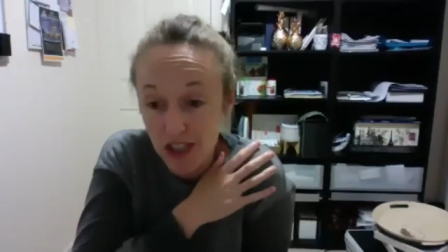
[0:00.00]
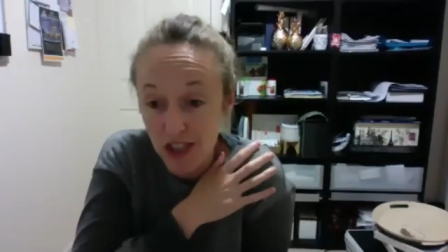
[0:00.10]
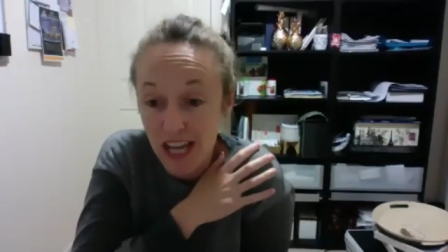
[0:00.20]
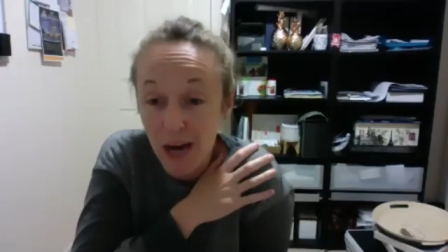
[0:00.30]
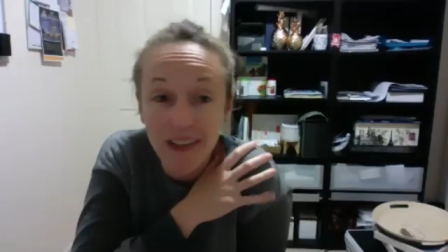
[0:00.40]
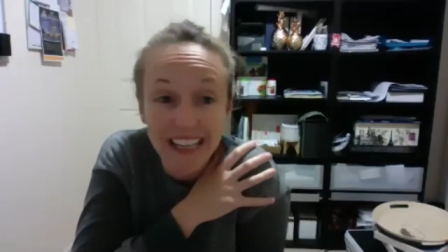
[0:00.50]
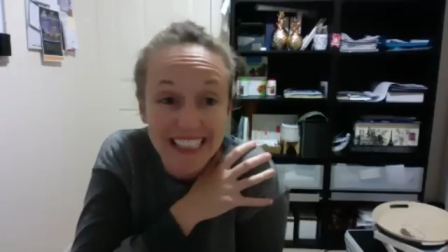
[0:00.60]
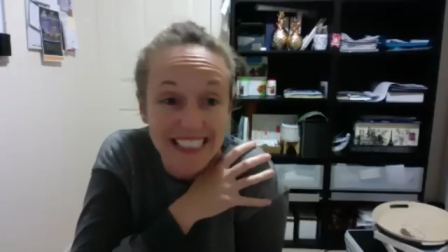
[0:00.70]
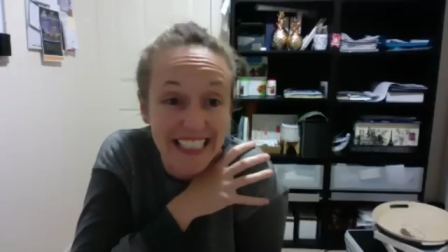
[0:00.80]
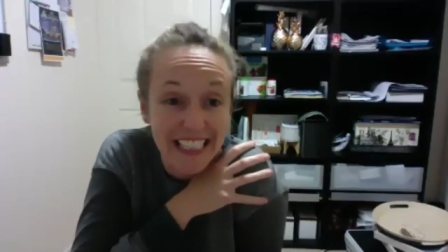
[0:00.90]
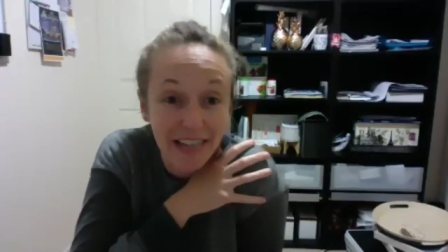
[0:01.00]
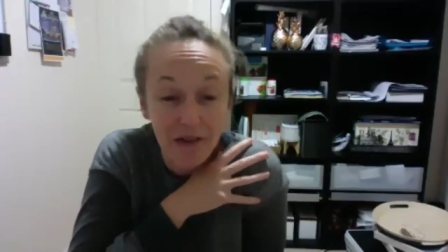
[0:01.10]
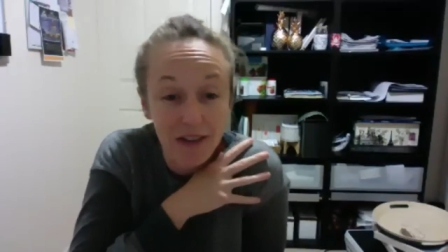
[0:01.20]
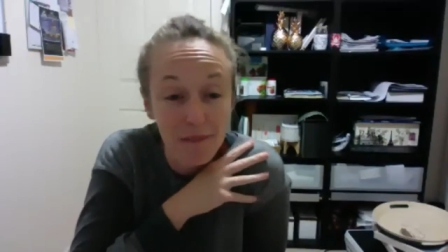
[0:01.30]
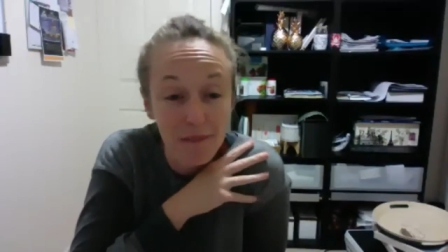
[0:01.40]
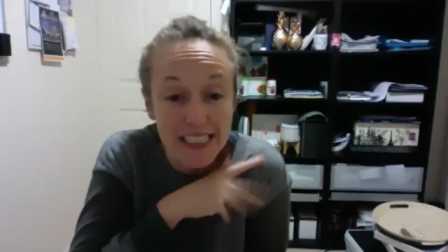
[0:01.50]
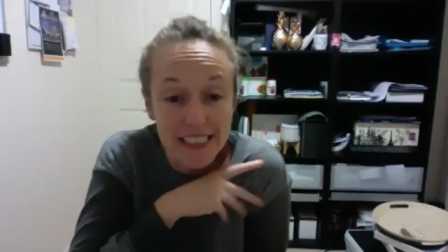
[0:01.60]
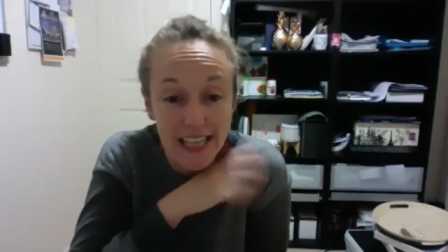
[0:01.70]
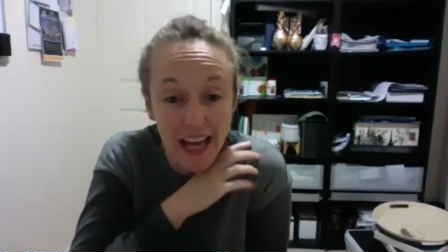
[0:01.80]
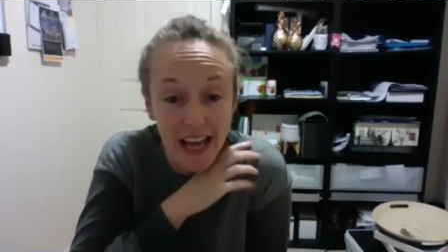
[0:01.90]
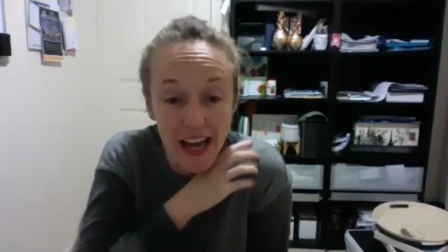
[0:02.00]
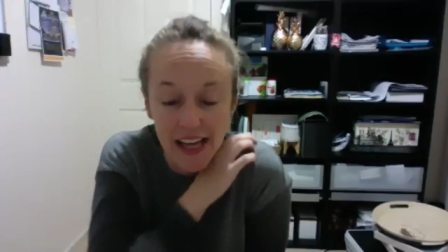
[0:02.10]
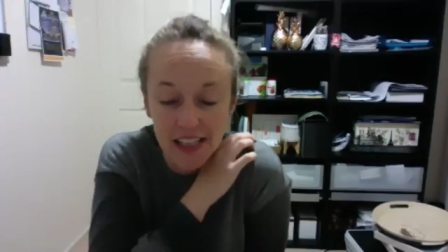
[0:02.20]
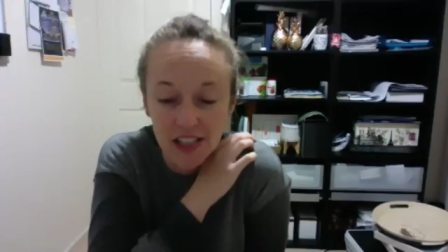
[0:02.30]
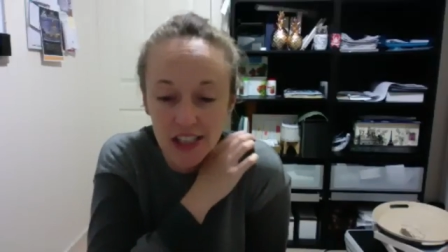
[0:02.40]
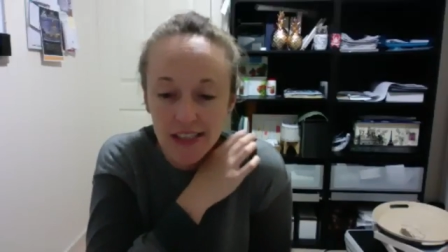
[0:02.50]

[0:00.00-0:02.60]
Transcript: So now we get to hear from the amazing Ange.